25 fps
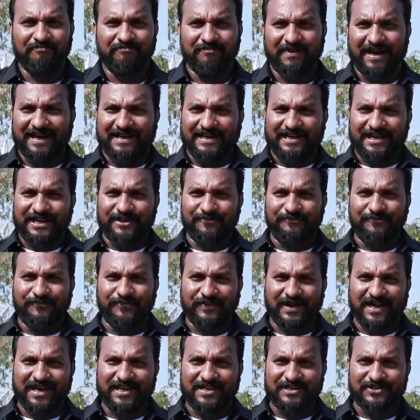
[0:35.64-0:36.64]
My dear
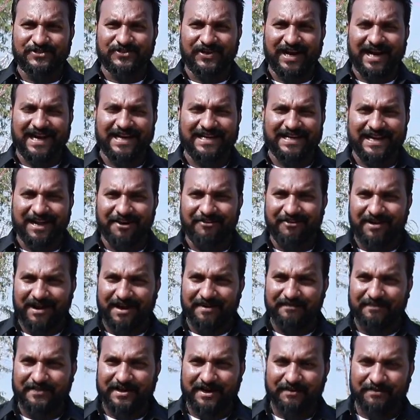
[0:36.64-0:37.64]
friends, right now
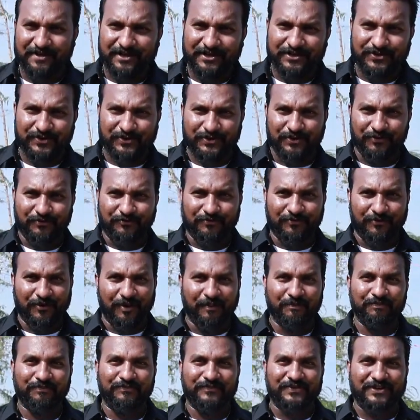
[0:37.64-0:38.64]
I'm coming to you
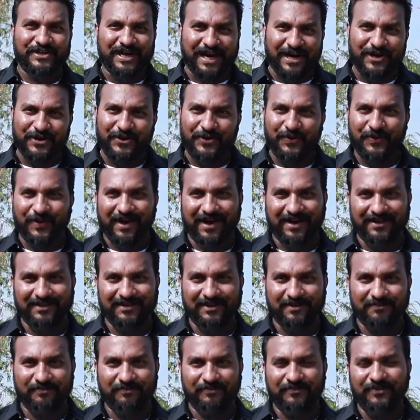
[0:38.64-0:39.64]
from Tando
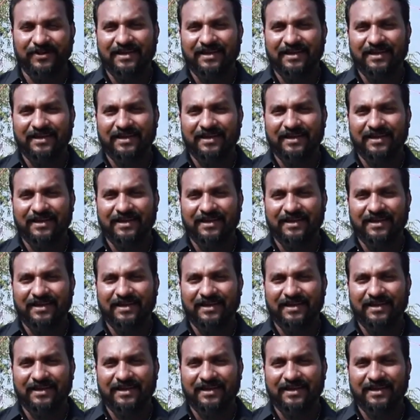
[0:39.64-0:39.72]
Adam.